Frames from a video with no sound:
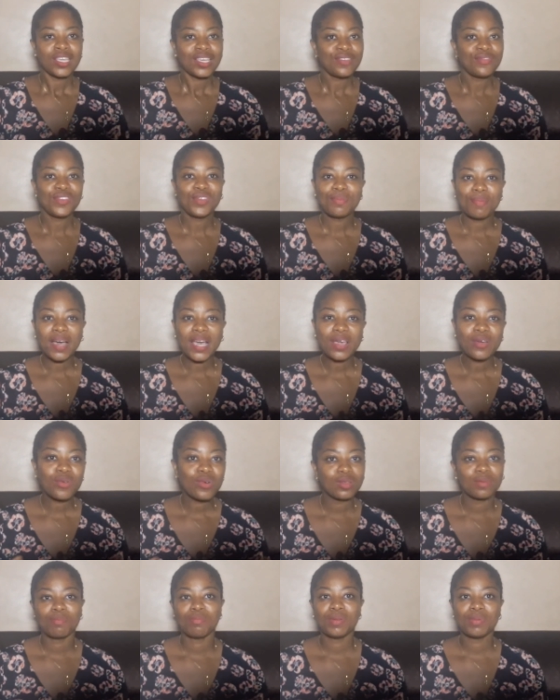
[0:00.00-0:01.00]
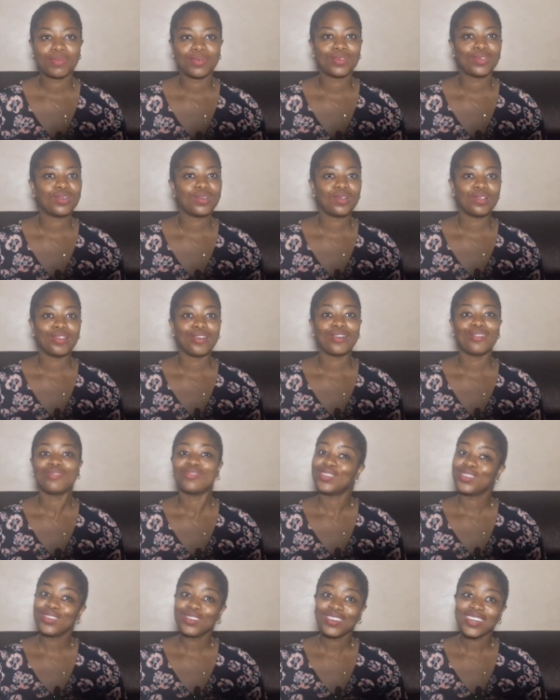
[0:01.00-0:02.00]
If you buy what people don't love,
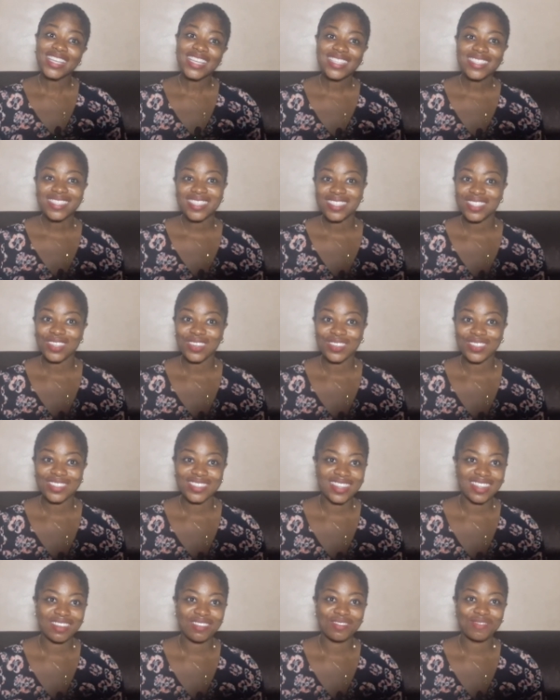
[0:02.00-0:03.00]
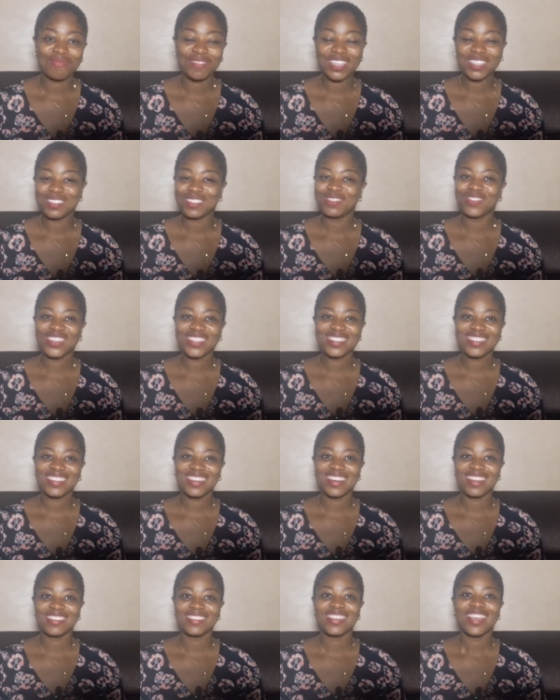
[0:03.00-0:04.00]
you'll eat it yourself by
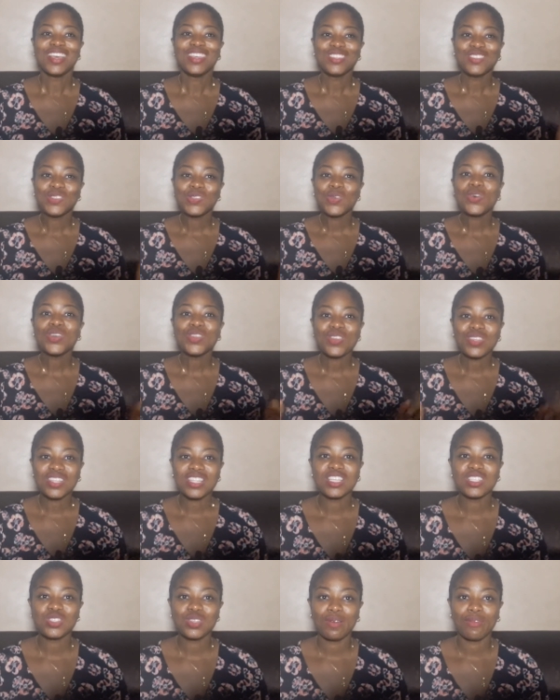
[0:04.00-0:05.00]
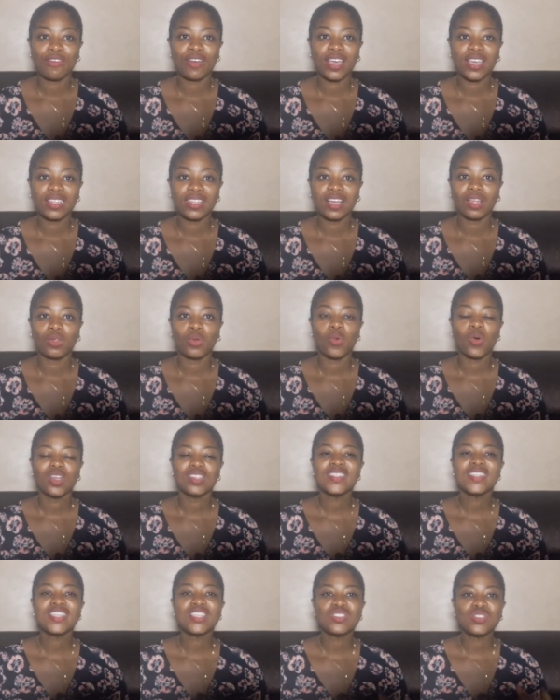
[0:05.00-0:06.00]
superstars. So you need to find out
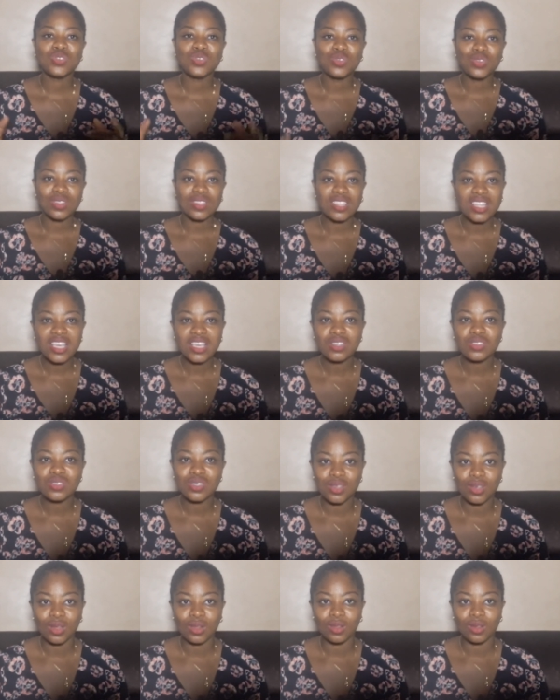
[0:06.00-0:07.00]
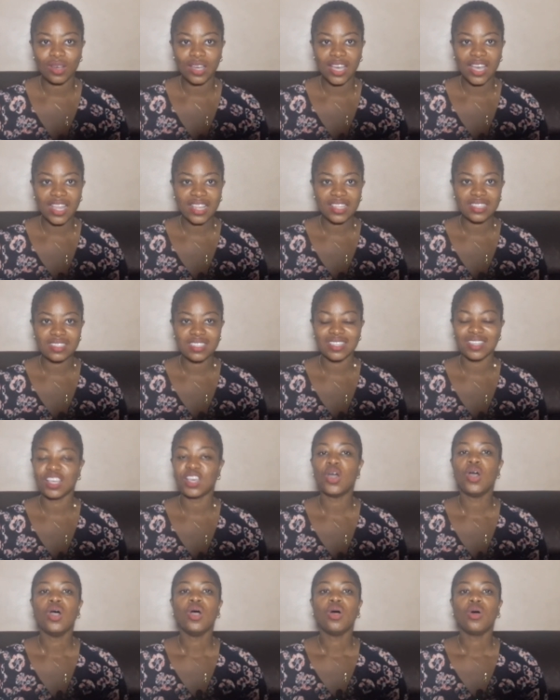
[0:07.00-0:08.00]
what is unique to your
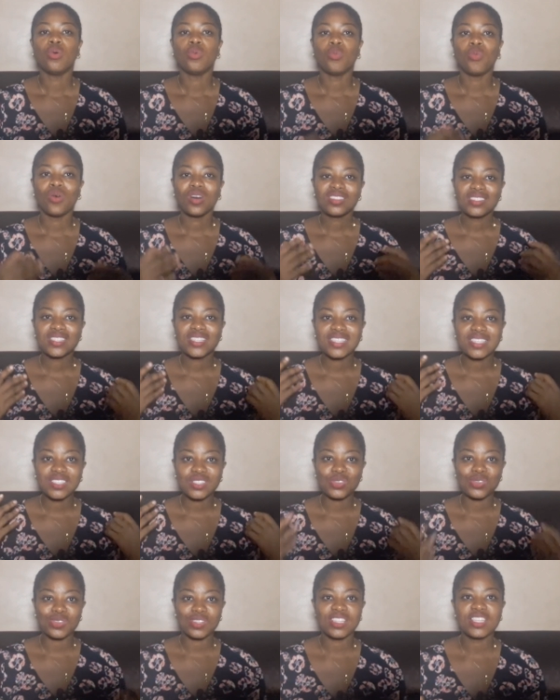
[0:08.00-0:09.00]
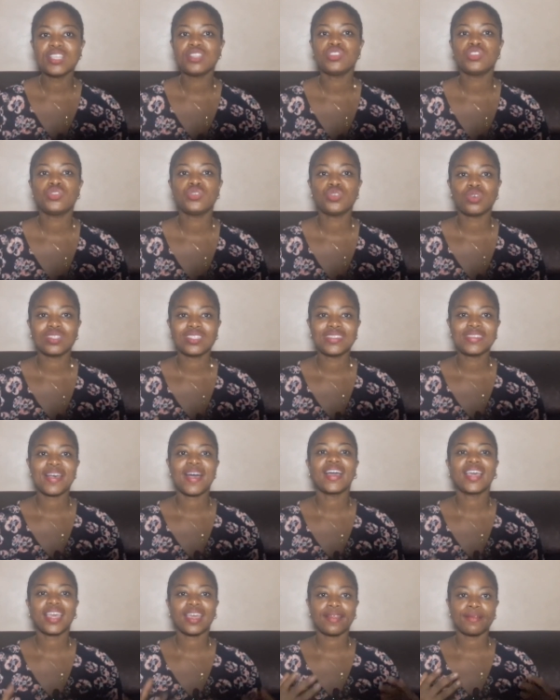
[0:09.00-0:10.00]
locality or what is unique to your
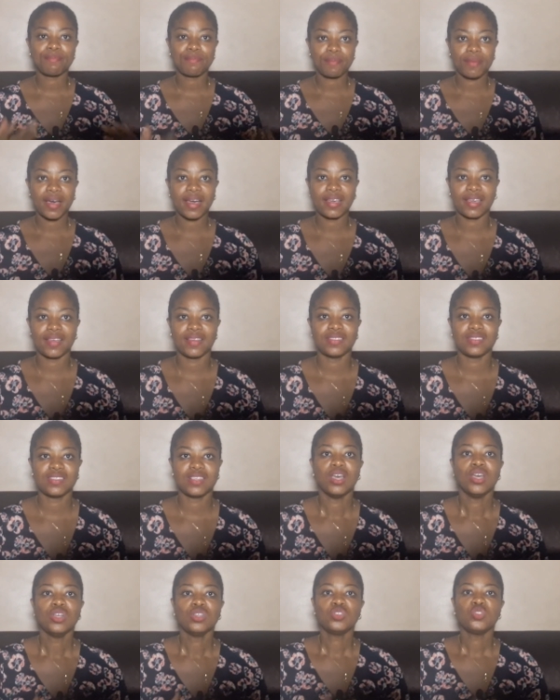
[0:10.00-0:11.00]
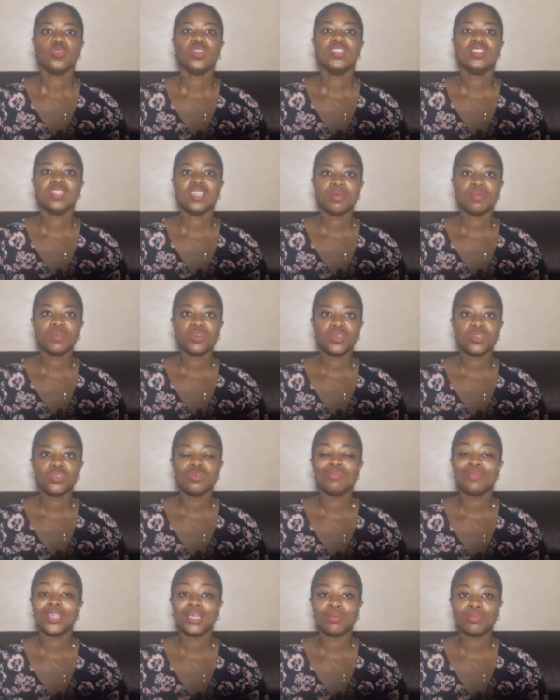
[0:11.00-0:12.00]
target market to enable
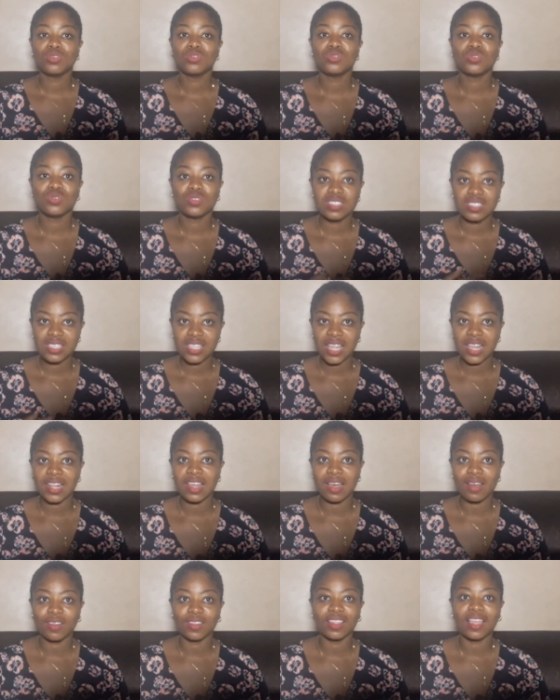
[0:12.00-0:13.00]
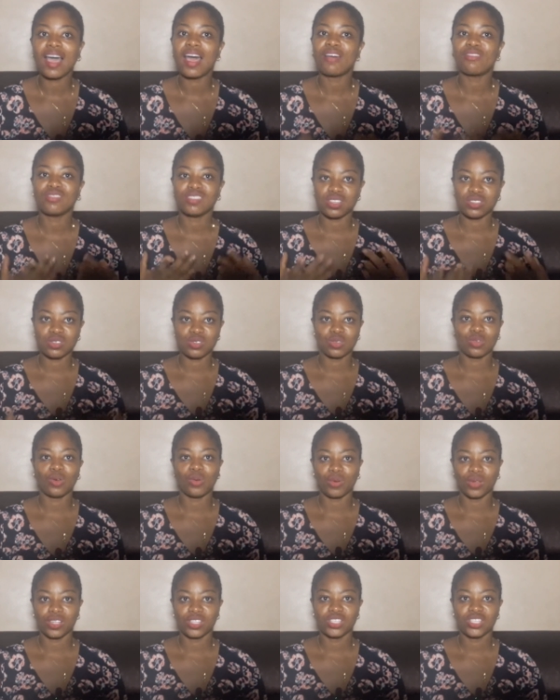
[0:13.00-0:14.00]
you be able to sell out after
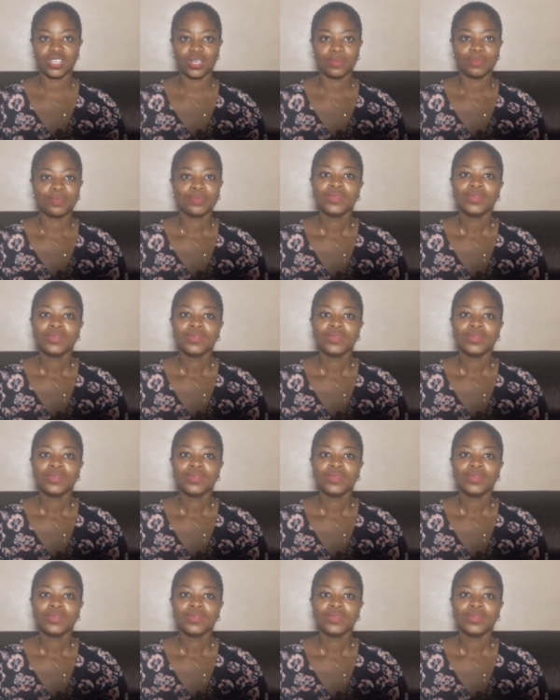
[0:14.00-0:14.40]
storage.